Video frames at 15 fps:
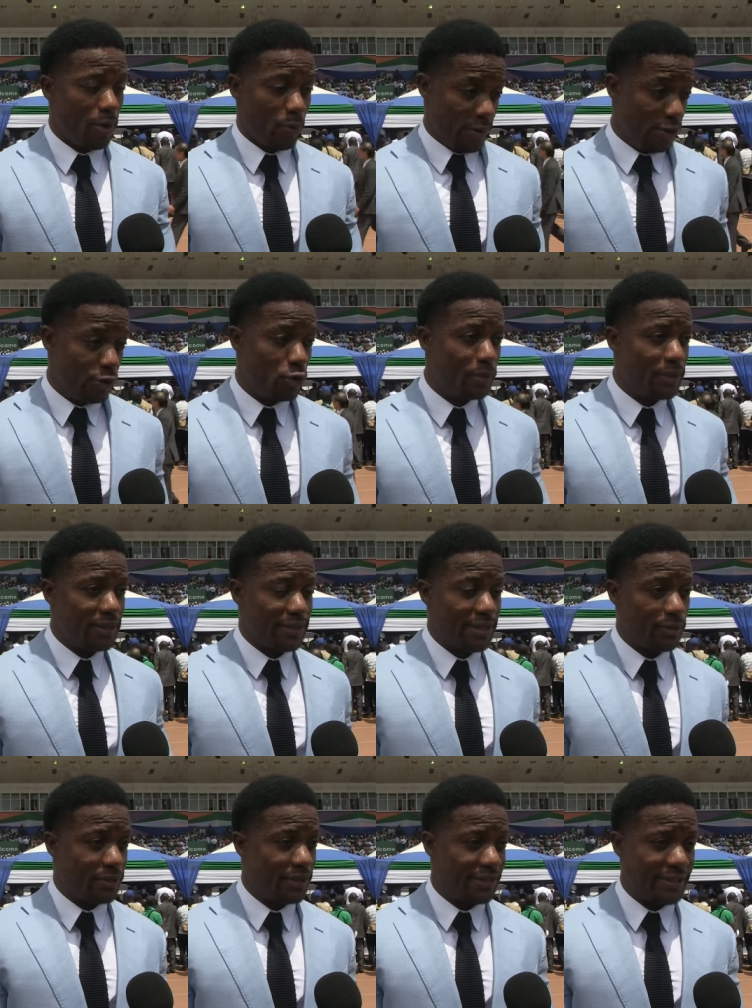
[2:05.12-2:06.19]
with the new
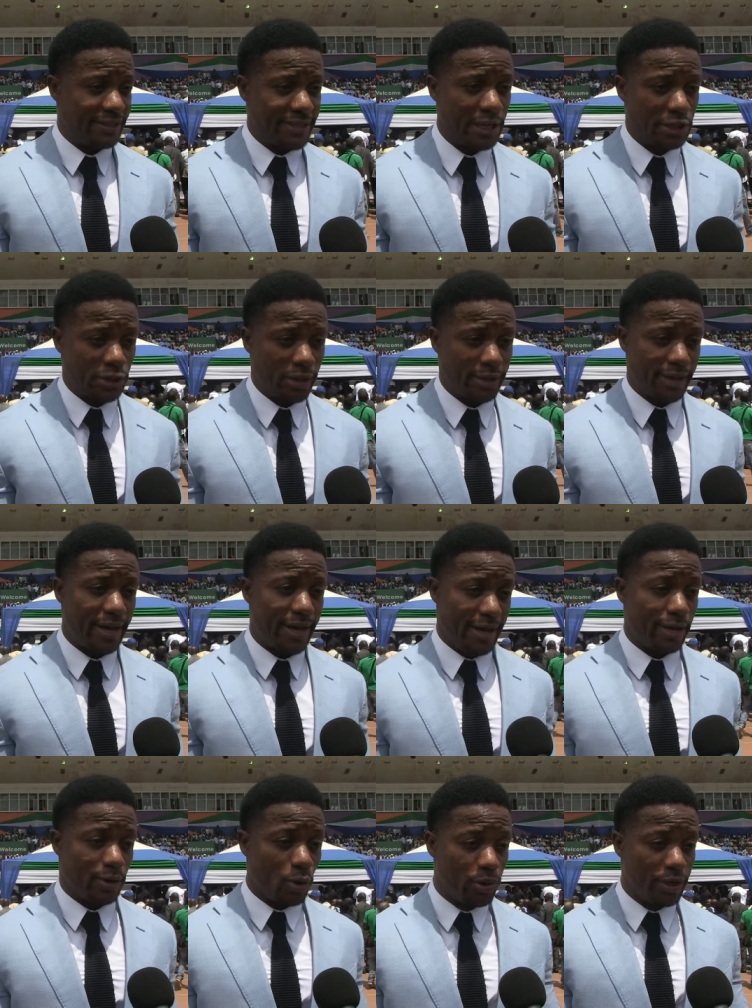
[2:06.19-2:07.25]
minister, with his intention and
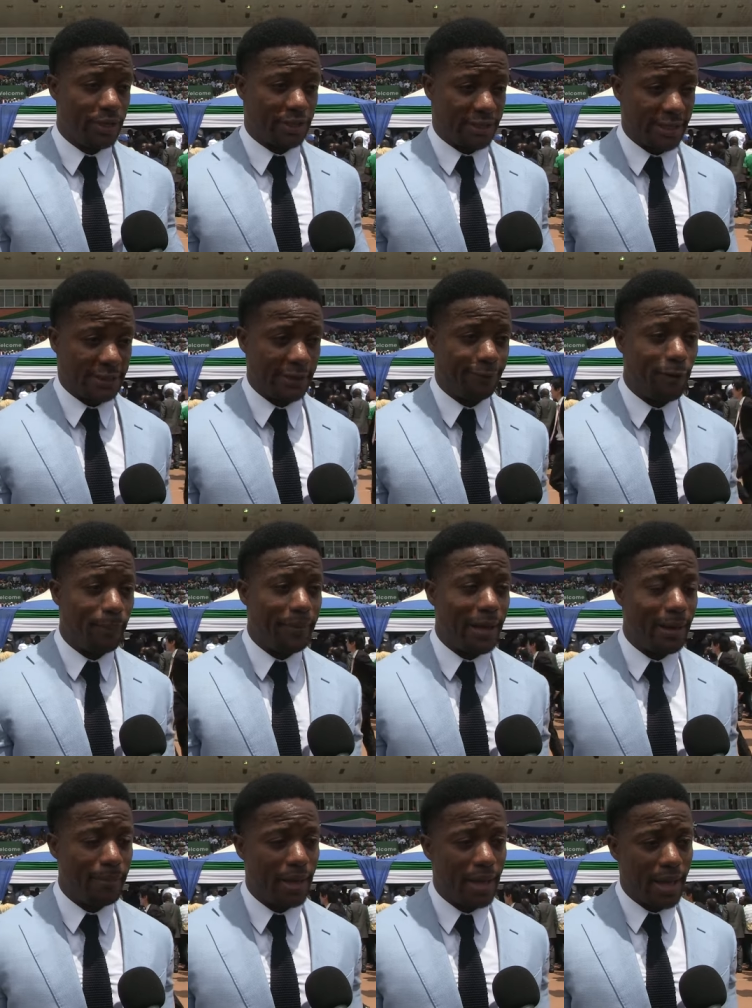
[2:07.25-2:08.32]
a good initiative from
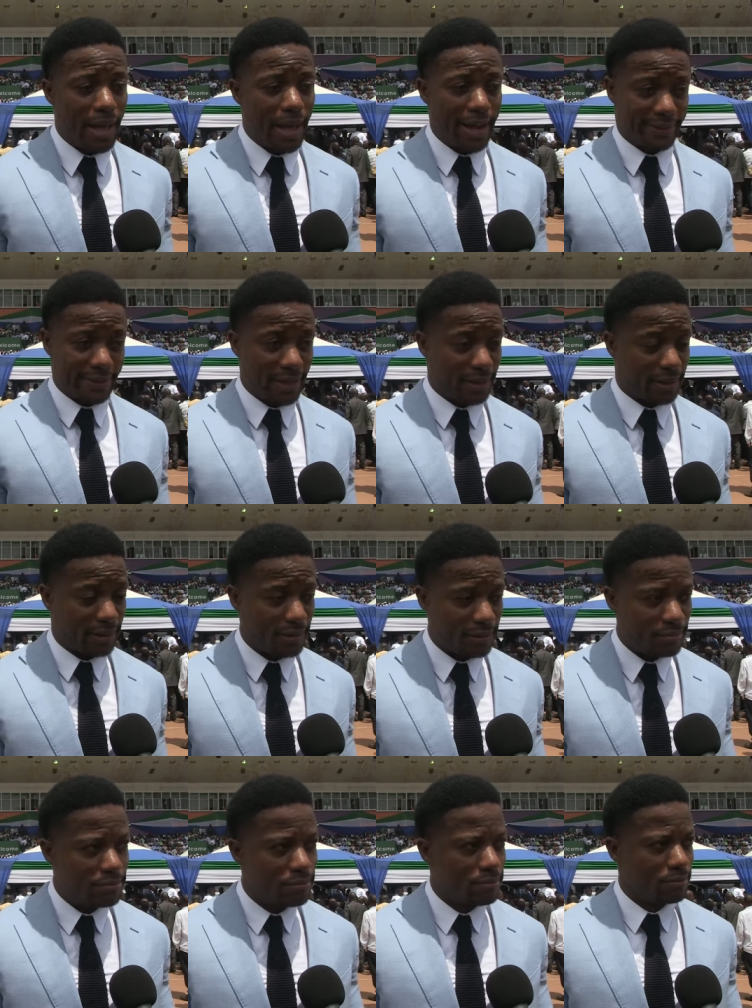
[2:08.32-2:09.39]
them, I think
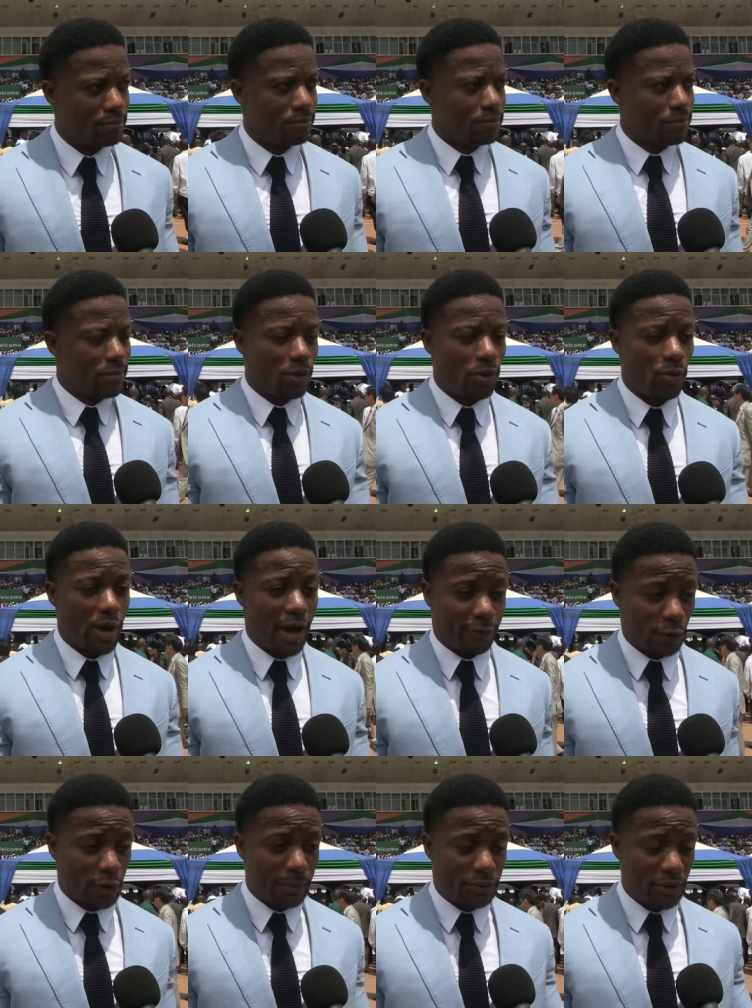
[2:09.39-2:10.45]
we have
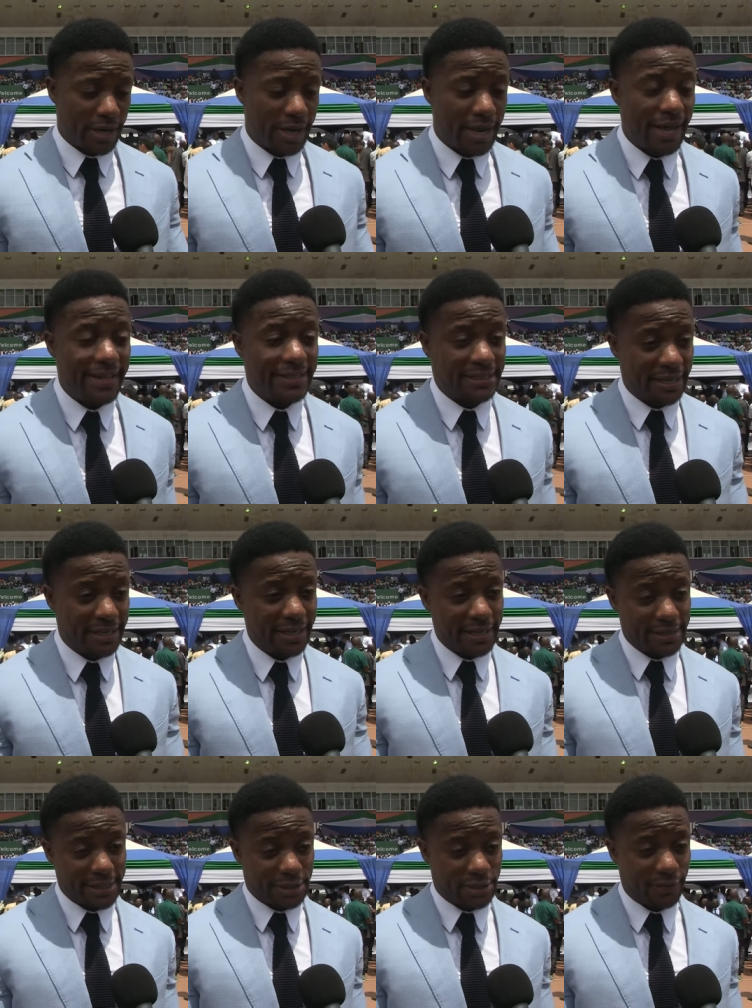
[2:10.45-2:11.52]
to come together and seek the
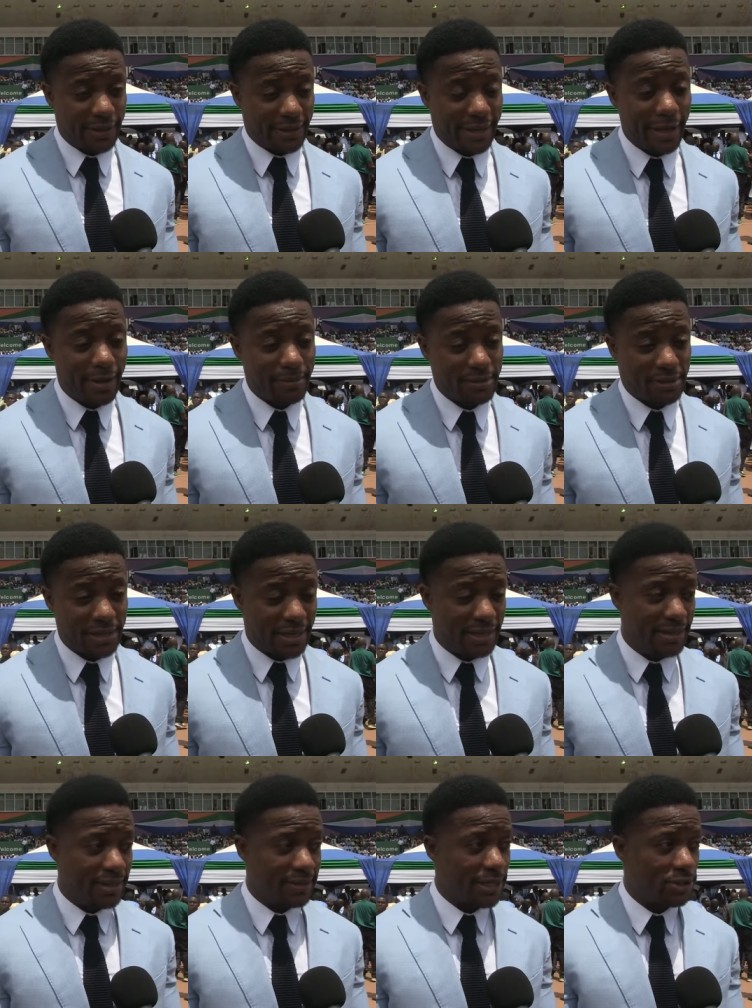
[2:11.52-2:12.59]
interest of the game.
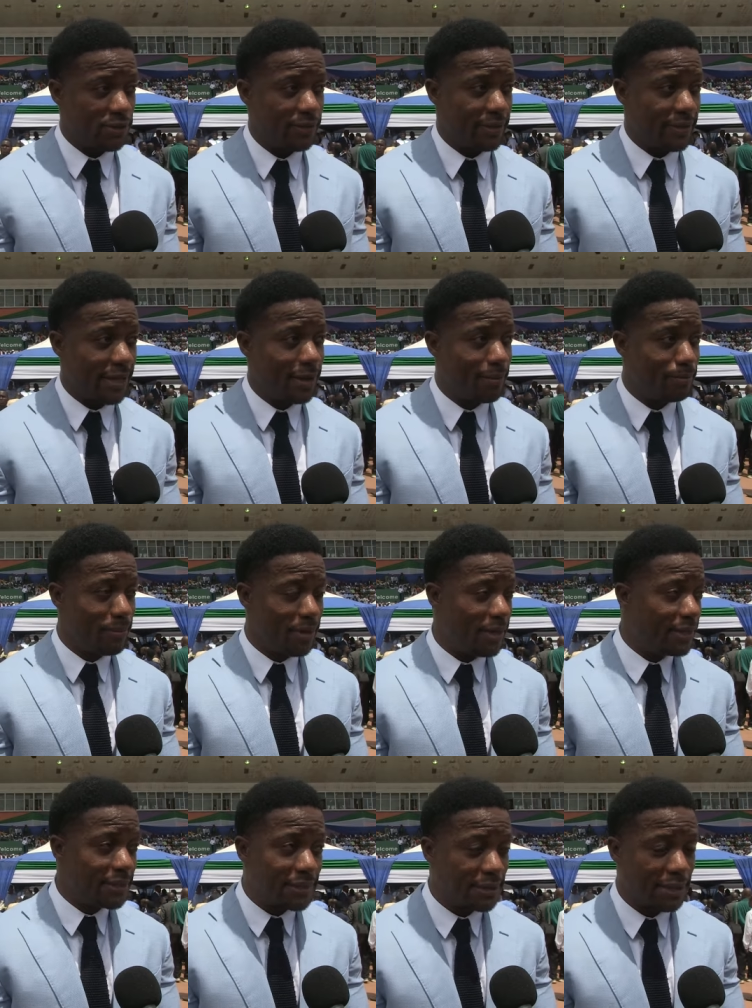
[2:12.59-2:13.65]
Seeking the interest of the game
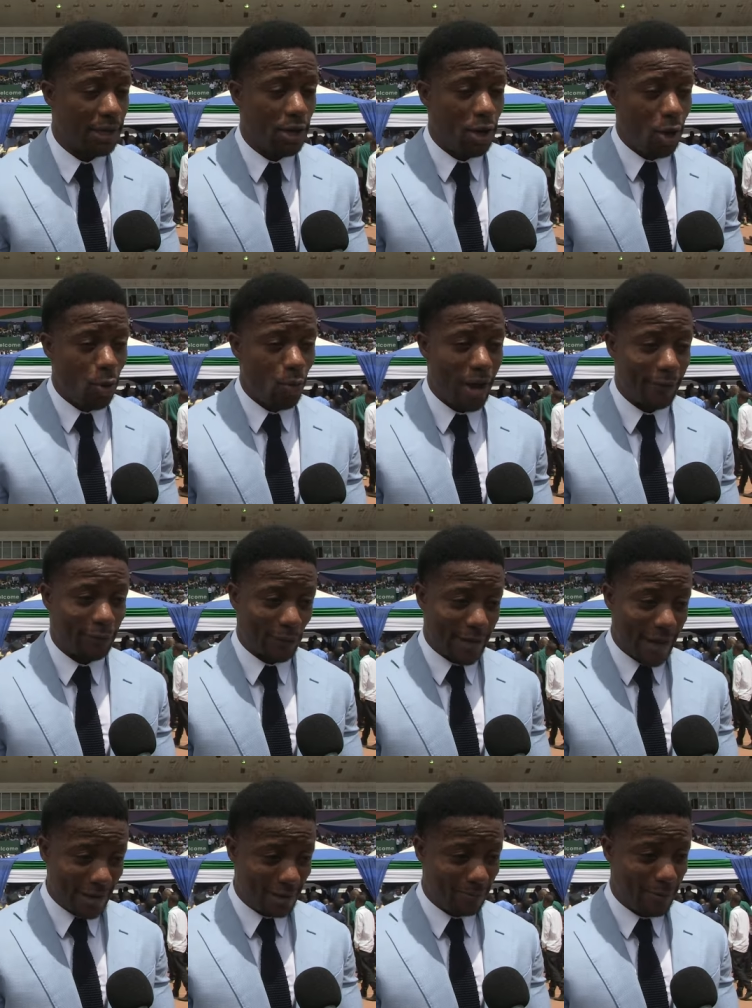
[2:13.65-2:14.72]
means we have to
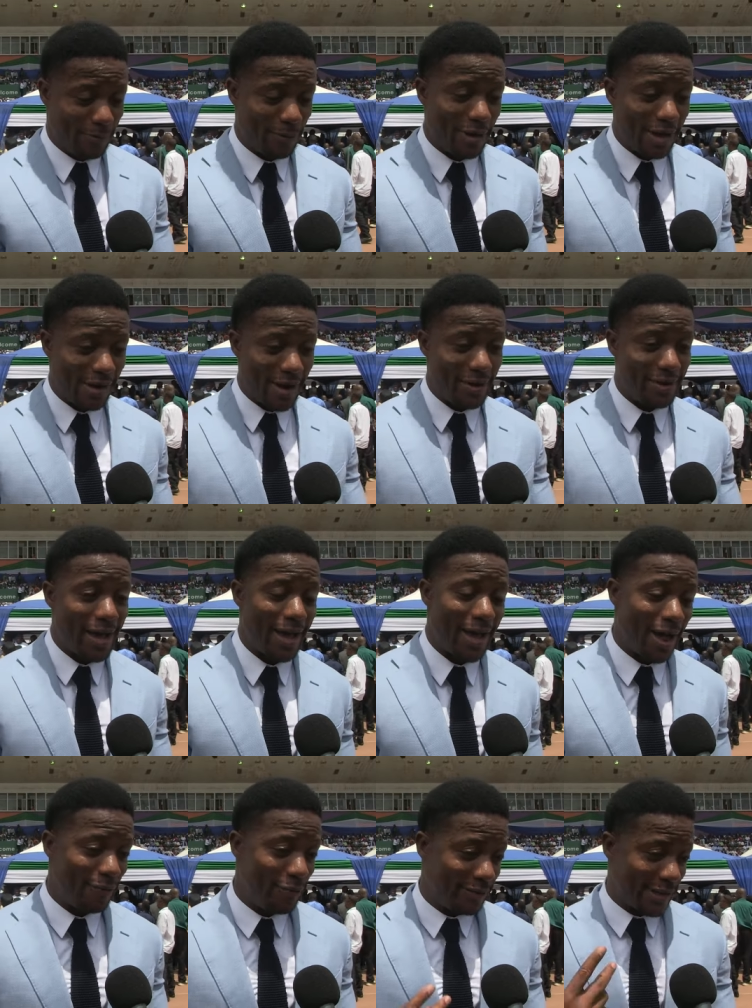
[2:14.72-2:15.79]
get the people around that
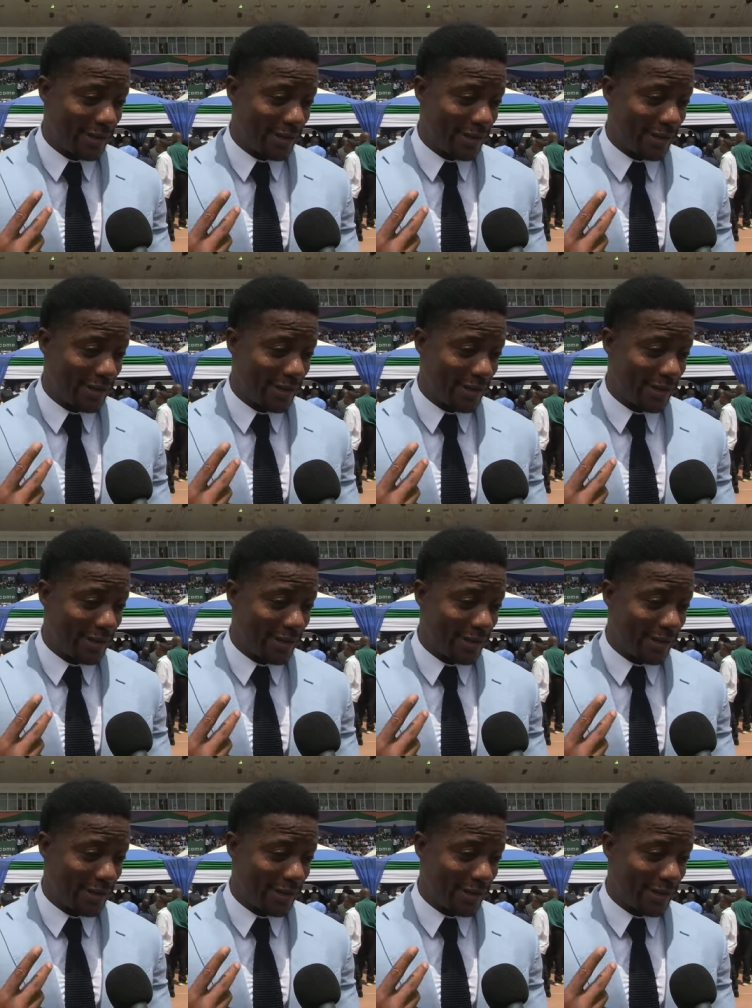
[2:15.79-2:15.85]
have the